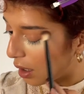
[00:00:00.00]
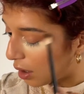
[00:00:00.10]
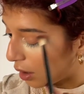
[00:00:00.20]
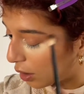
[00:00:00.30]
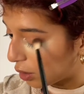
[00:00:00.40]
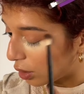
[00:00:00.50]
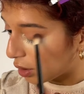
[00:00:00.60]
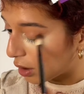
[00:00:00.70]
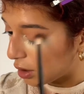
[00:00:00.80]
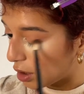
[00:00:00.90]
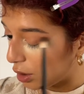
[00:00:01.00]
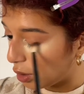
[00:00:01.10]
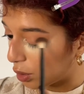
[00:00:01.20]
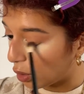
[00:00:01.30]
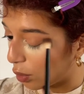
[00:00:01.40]
and continue
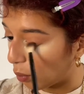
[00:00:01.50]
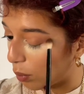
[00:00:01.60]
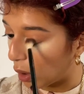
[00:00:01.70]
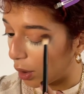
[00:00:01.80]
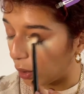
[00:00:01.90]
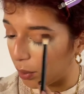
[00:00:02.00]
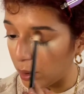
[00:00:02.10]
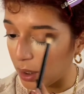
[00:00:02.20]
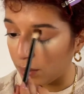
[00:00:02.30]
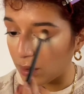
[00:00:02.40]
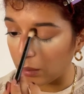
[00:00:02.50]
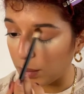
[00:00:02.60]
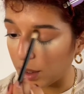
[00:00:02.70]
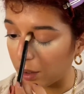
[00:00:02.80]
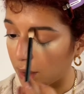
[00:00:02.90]
to grow even
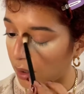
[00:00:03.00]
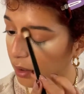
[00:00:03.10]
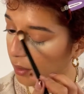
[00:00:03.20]
bigger.